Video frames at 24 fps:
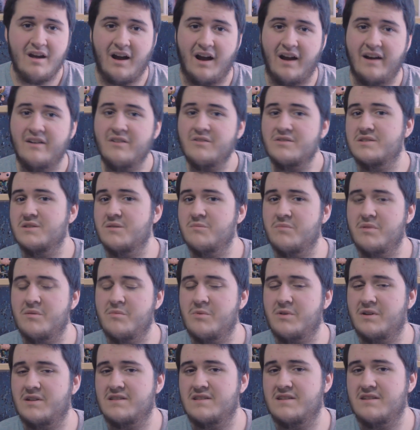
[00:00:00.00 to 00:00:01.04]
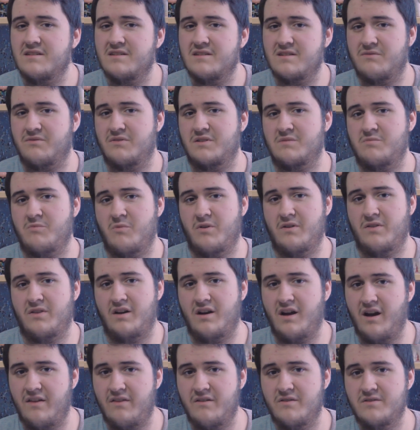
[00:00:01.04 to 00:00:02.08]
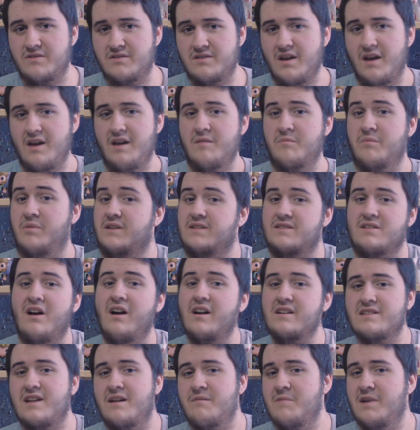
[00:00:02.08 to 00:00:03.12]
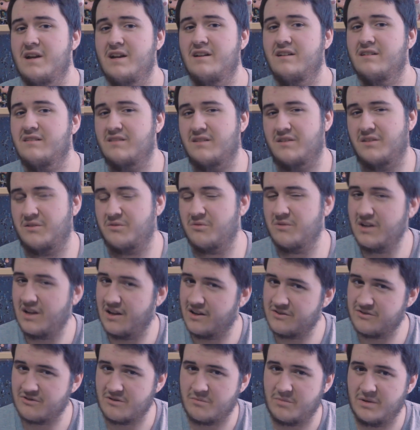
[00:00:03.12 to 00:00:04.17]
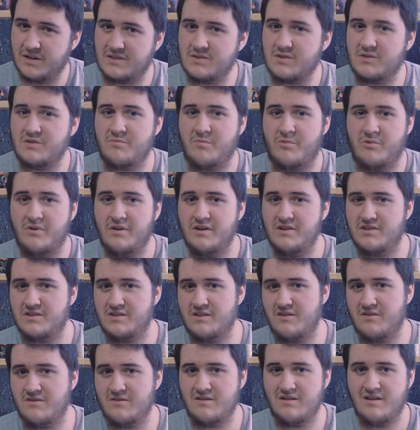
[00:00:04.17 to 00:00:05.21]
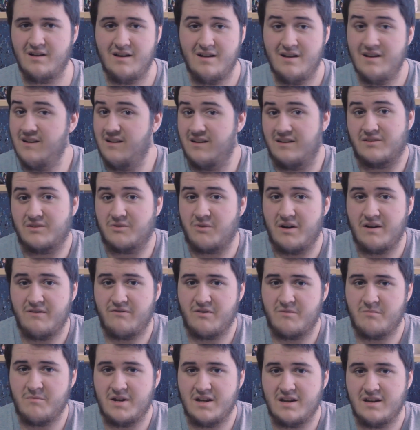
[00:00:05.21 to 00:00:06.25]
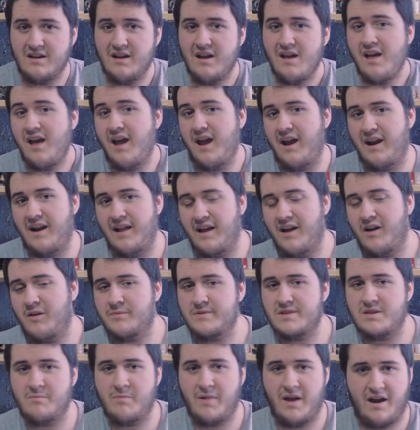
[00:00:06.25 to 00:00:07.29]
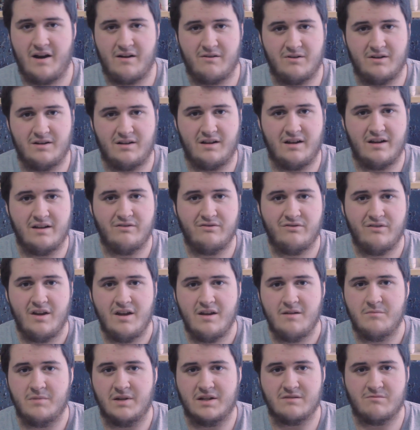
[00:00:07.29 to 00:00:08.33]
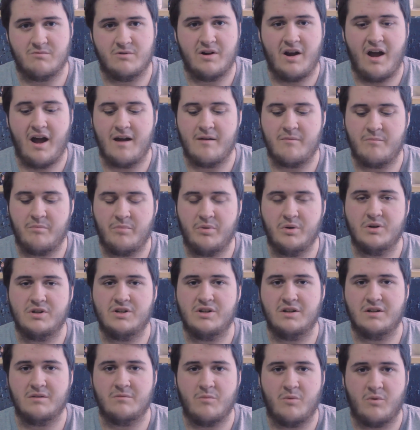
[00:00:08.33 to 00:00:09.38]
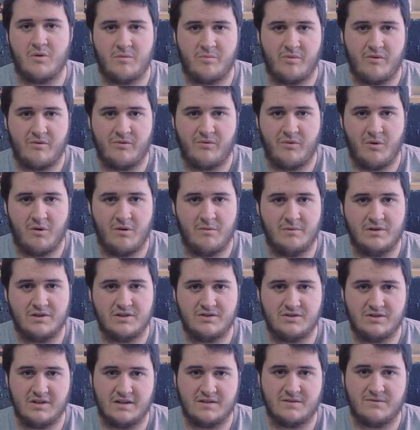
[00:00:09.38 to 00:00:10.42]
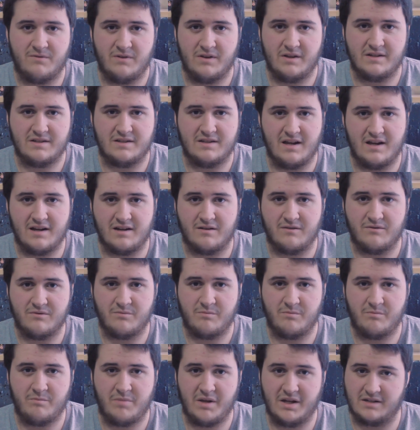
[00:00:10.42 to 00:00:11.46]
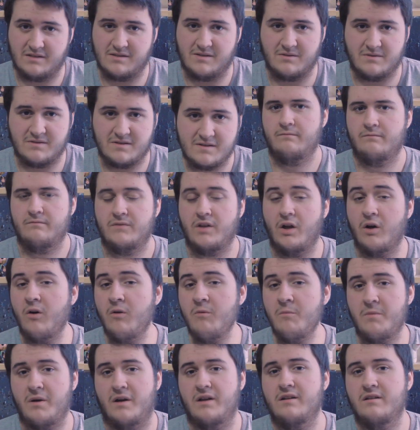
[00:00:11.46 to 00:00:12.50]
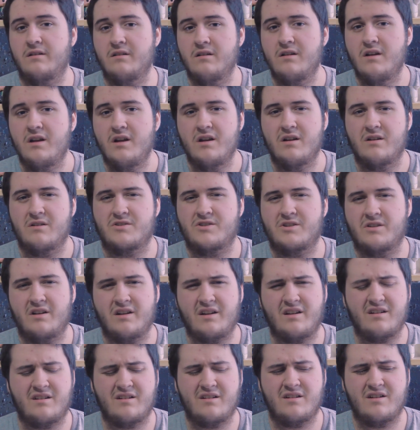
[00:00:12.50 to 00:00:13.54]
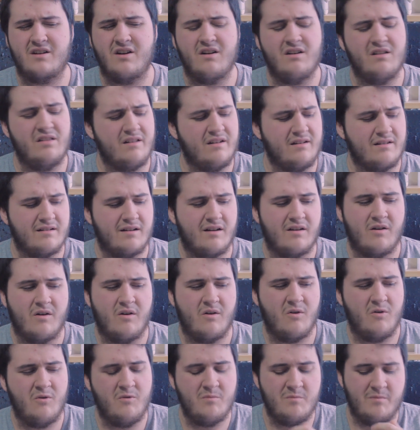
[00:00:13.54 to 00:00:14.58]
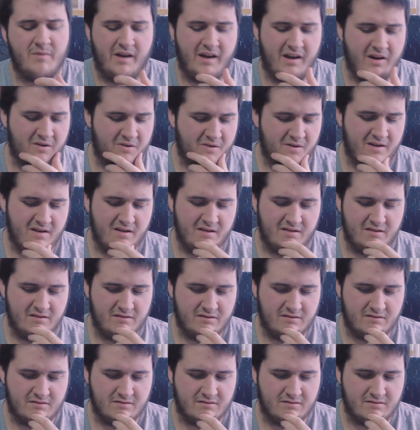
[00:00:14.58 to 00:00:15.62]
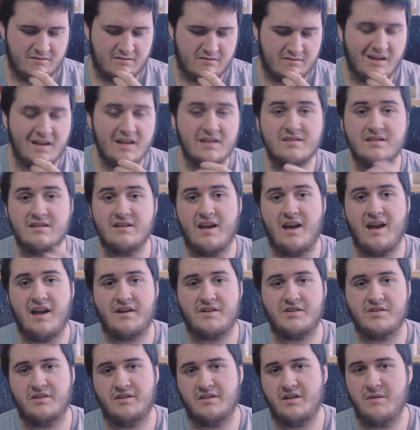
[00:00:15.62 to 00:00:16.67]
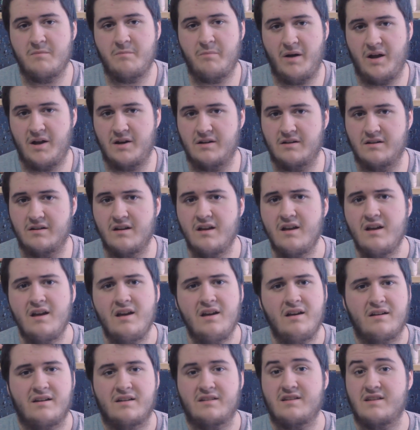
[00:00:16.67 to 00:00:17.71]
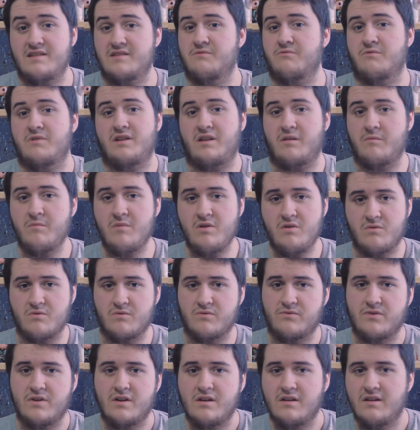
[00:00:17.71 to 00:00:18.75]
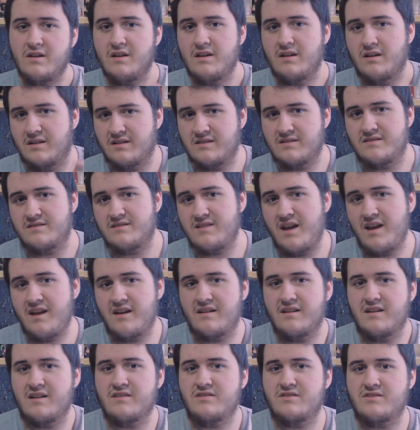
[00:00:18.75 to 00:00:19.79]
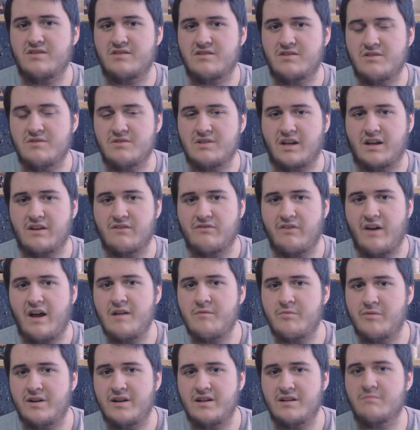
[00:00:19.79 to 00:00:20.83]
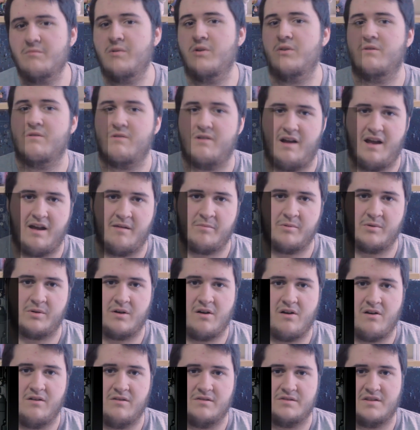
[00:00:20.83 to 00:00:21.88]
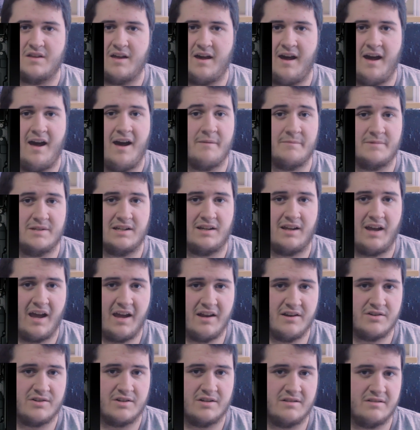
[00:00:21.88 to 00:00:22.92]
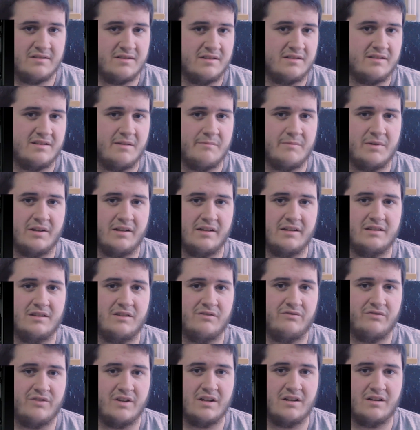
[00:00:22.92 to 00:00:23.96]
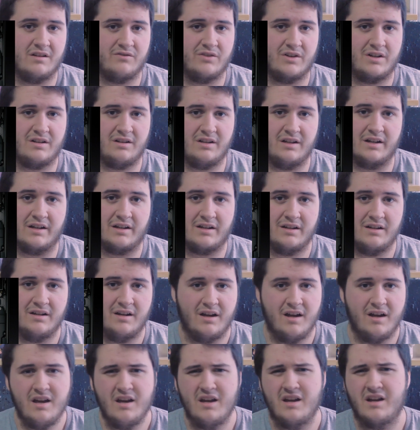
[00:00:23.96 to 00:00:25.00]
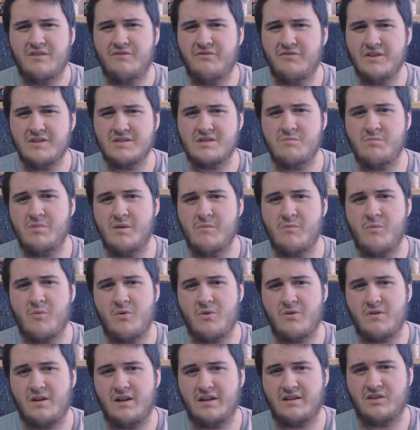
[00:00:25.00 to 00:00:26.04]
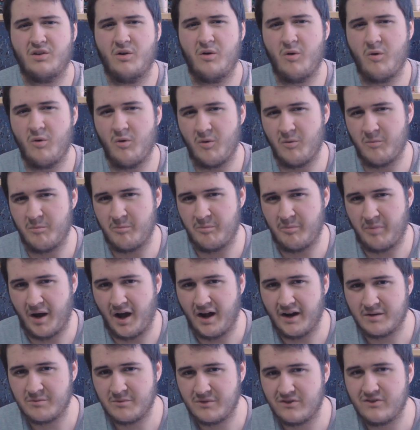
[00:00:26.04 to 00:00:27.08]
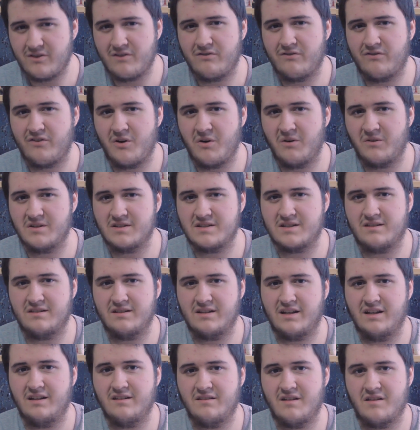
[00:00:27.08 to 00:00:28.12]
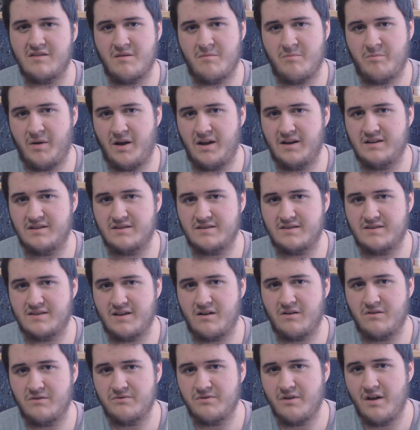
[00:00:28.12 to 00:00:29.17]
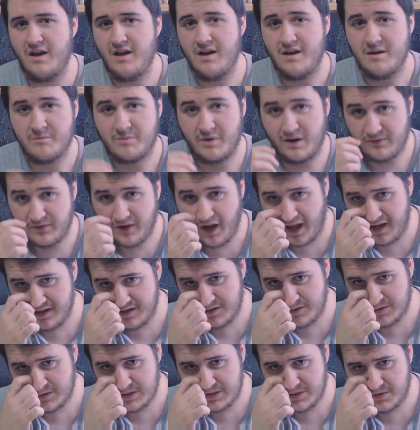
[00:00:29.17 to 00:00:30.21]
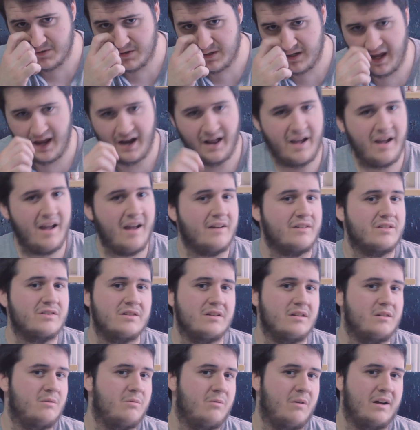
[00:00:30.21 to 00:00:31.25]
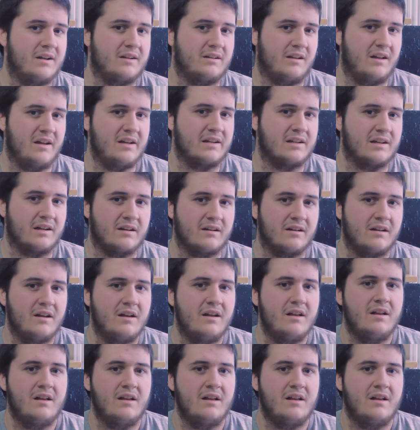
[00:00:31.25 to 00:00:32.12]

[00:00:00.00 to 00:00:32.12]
I know some people can see the difference more than others, but as long as I'm hitting the 300 pixels per inch zone, it's great for me, and it helps the battery life because we're not pushing more performance just for the sake of pixels. The home button, or should I call it a home area, isn't actually a button. It doesn't really move. Instead, it's just using a vibrating motor Apple calls the haptic engine to simulate the feel of a click. It feels a bit more like the whole bottom of the phone is clicking than the button itself, but I've gotten used to it and I actually quite like it.